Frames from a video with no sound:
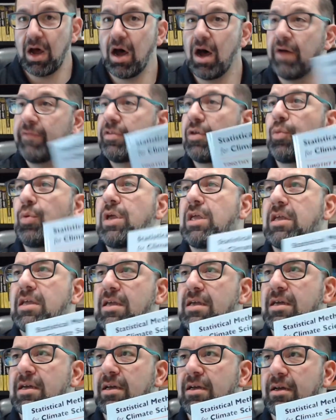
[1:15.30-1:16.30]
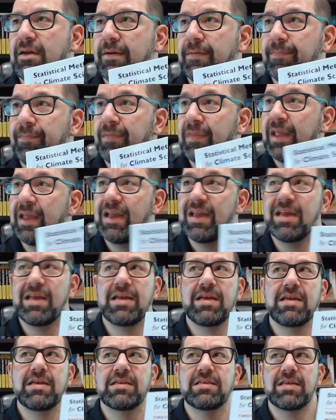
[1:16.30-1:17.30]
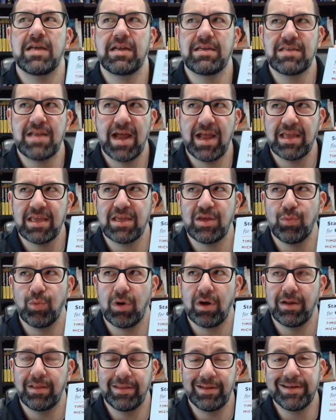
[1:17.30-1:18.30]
of the week is a techie one.